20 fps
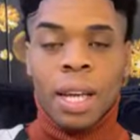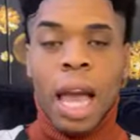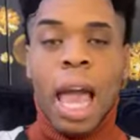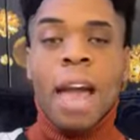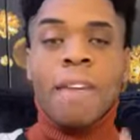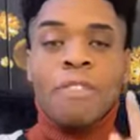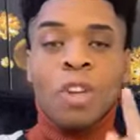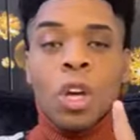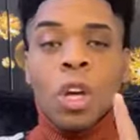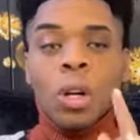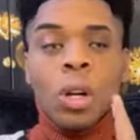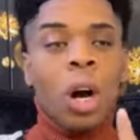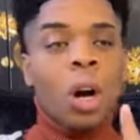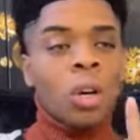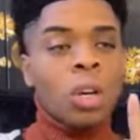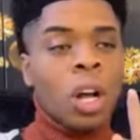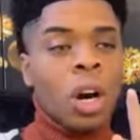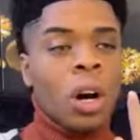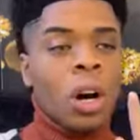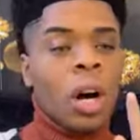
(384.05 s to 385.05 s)
If you
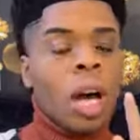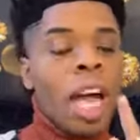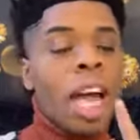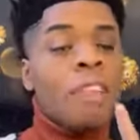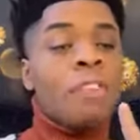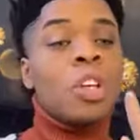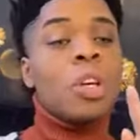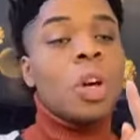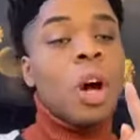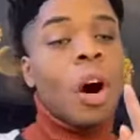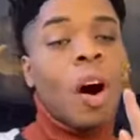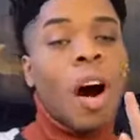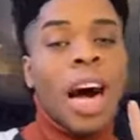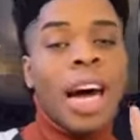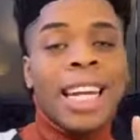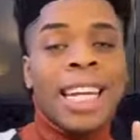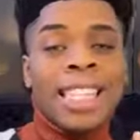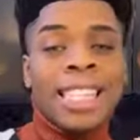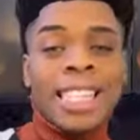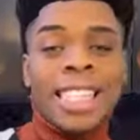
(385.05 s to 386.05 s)
don't know, if you don't
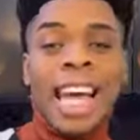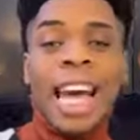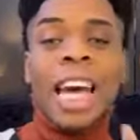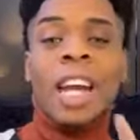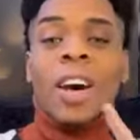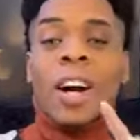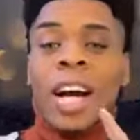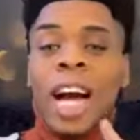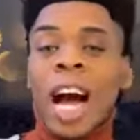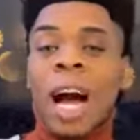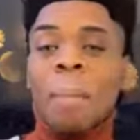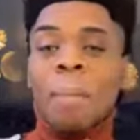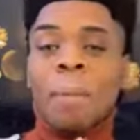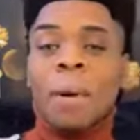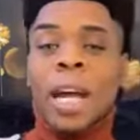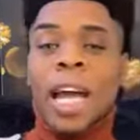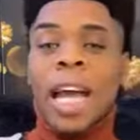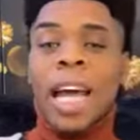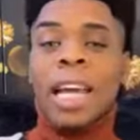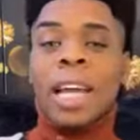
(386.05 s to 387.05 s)
understand or
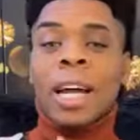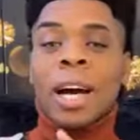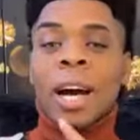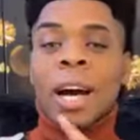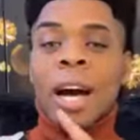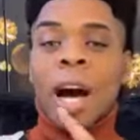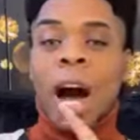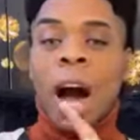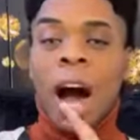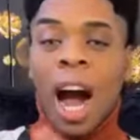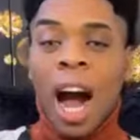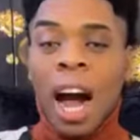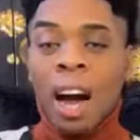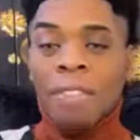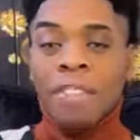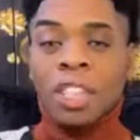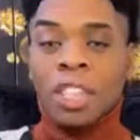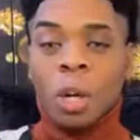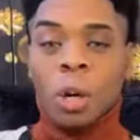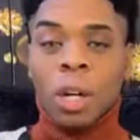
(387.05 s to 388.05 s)
comprehend,
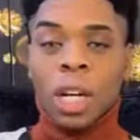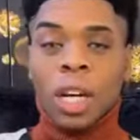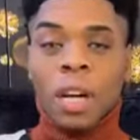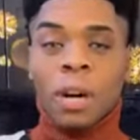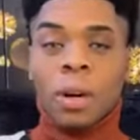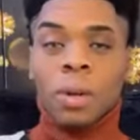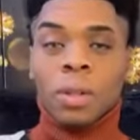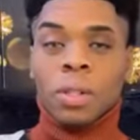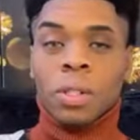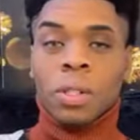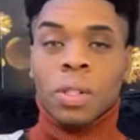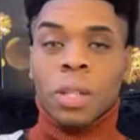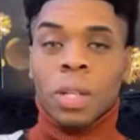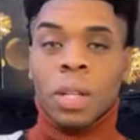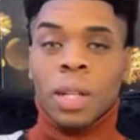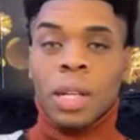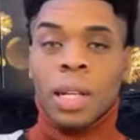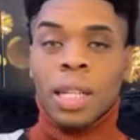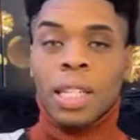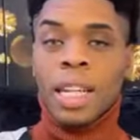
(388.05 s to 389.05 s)
harvest Holy Ghost.
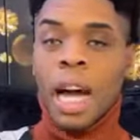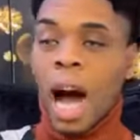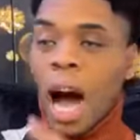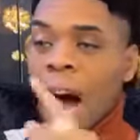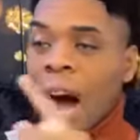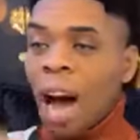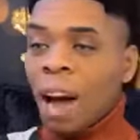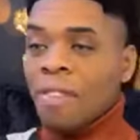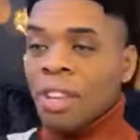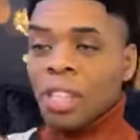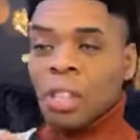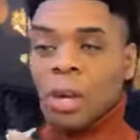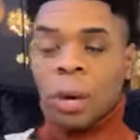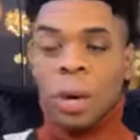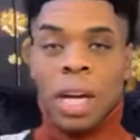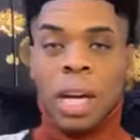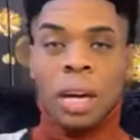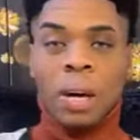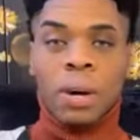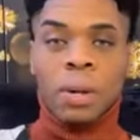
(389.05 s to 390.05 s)
The harvest
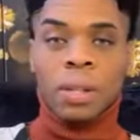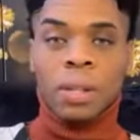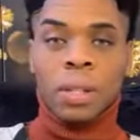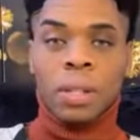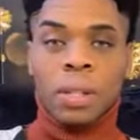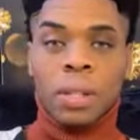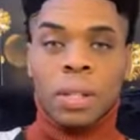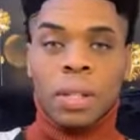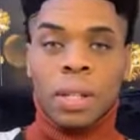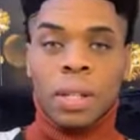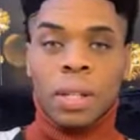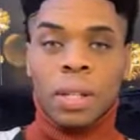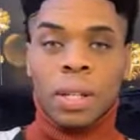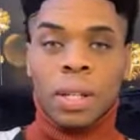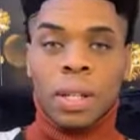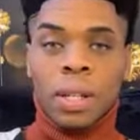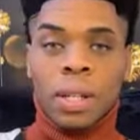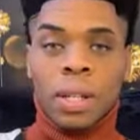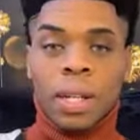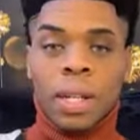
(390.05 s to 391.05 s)
Holy Ghost.
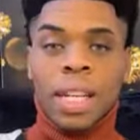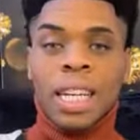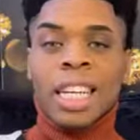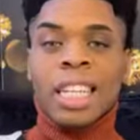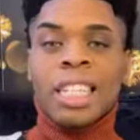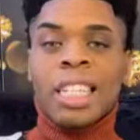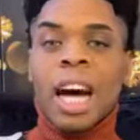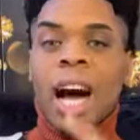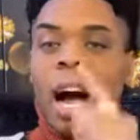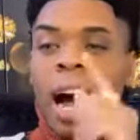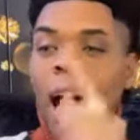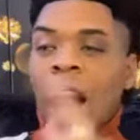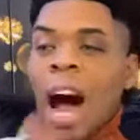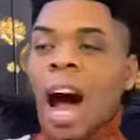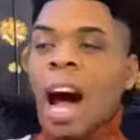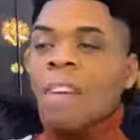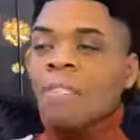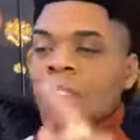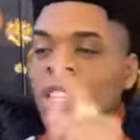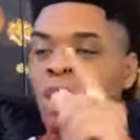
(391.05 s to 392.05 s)
The
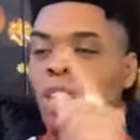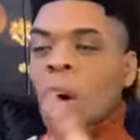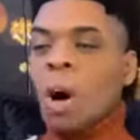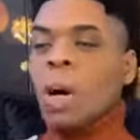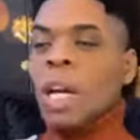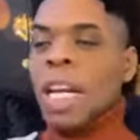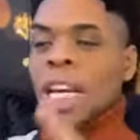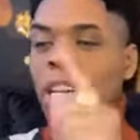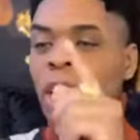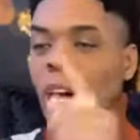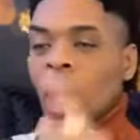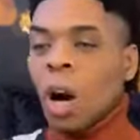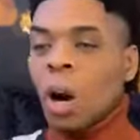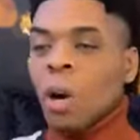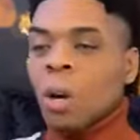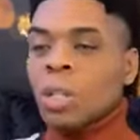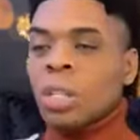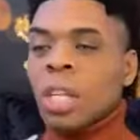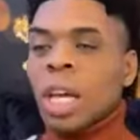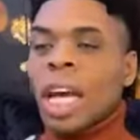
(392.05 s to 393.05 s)
harvest Holy
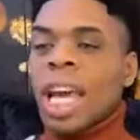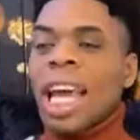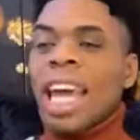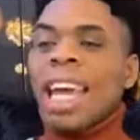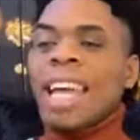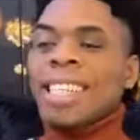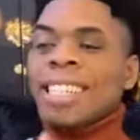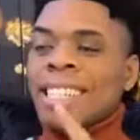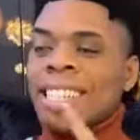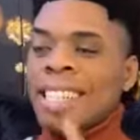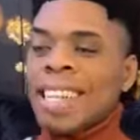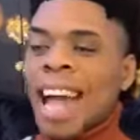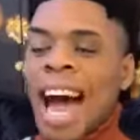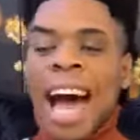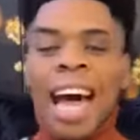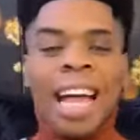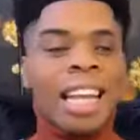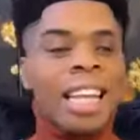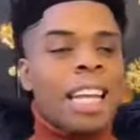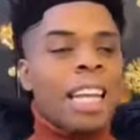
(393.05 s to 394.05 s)
Ghost is
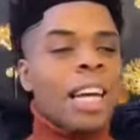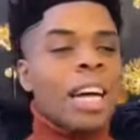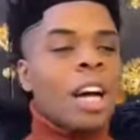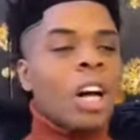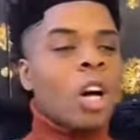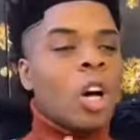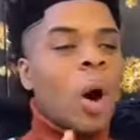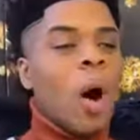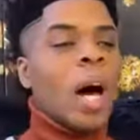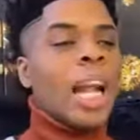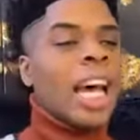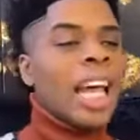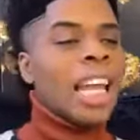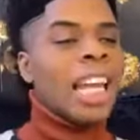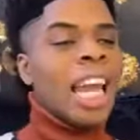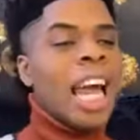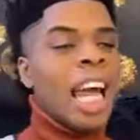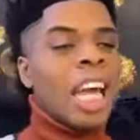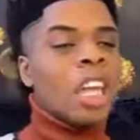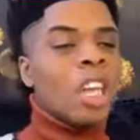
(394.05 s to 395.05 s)
not gonna
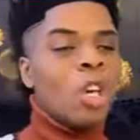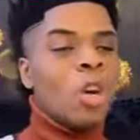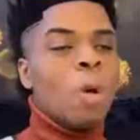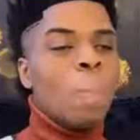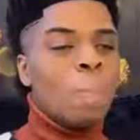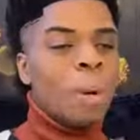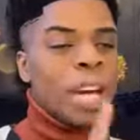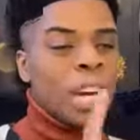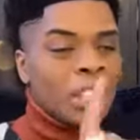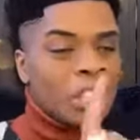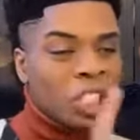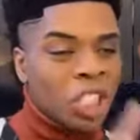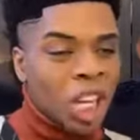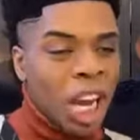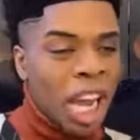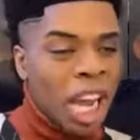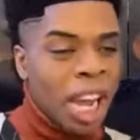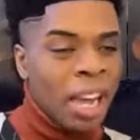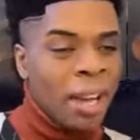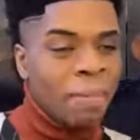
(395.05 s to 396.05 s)
let you be
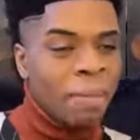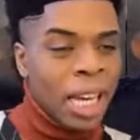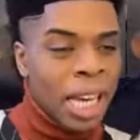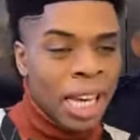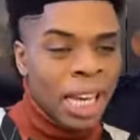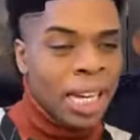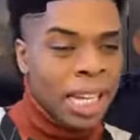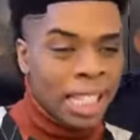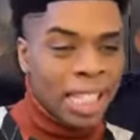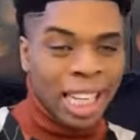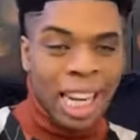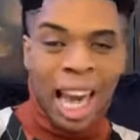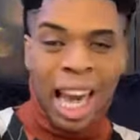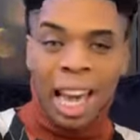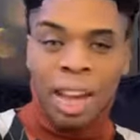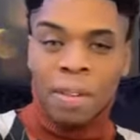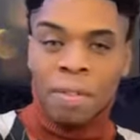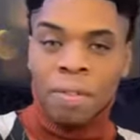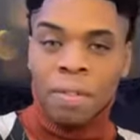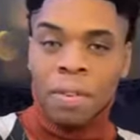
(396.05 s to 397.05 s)
ashamed in this
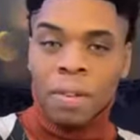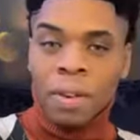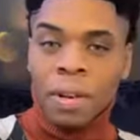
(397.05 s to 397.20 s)
life